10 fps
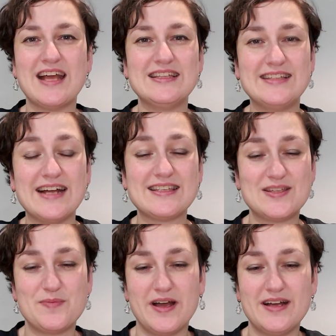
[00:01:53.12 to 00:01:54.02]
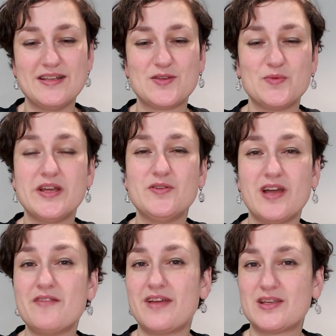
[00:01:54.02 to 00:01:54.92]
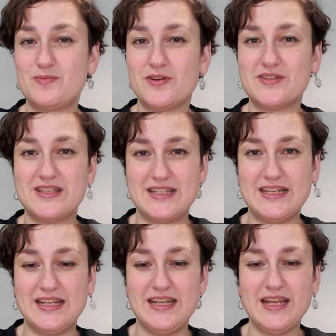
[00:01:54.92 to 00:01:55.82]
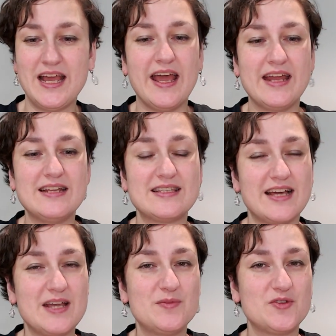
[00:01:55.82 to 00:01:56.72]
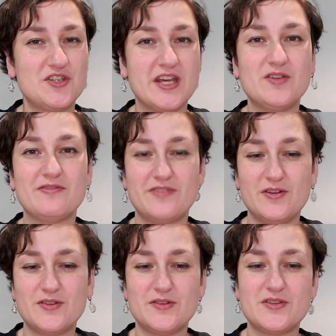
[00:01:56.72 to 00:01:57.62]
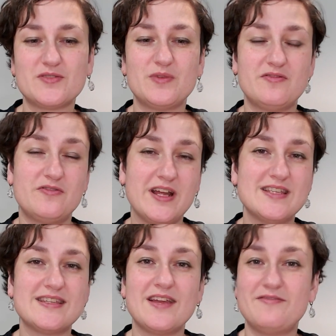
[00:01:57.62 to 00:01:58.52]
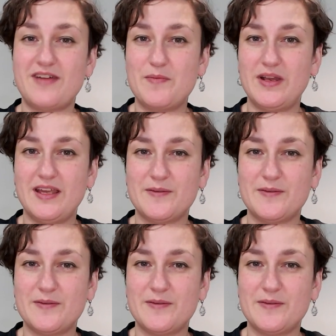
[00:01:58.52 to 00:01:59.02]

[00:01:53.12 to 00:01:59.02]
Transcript: That's the part where you have explored the city and it's time to share your photos with friends and family.